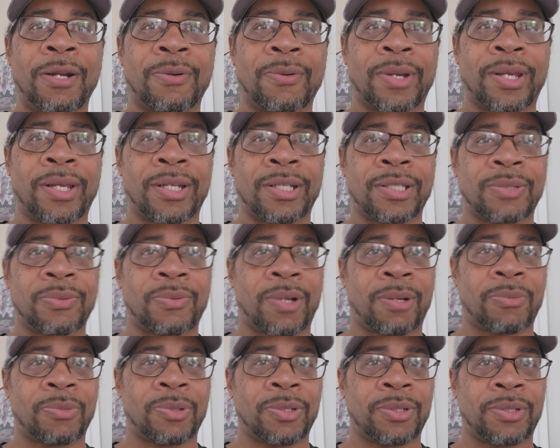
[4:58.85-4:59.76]
Red is
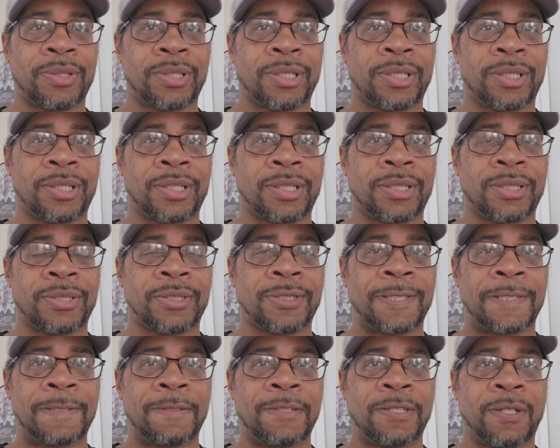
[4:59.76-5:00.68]
where I'm going to
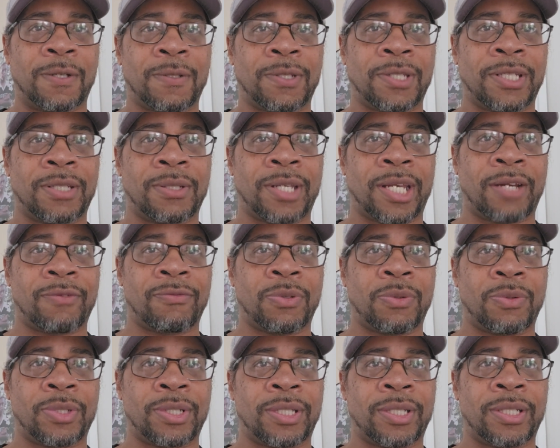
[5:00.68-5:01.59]
you know, let
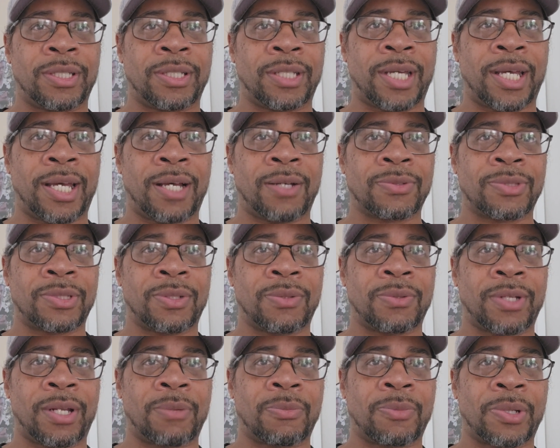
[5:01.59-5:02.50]
everyone in the house
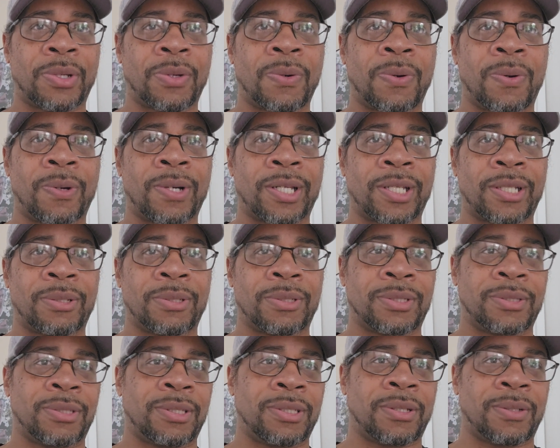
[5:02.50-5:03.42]
know that I'm recording
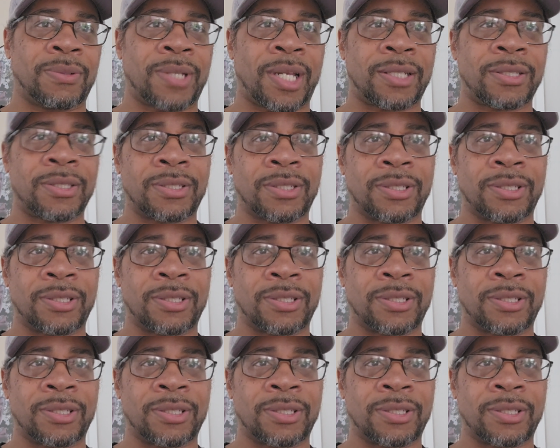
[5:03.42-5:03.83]
and, you know, not to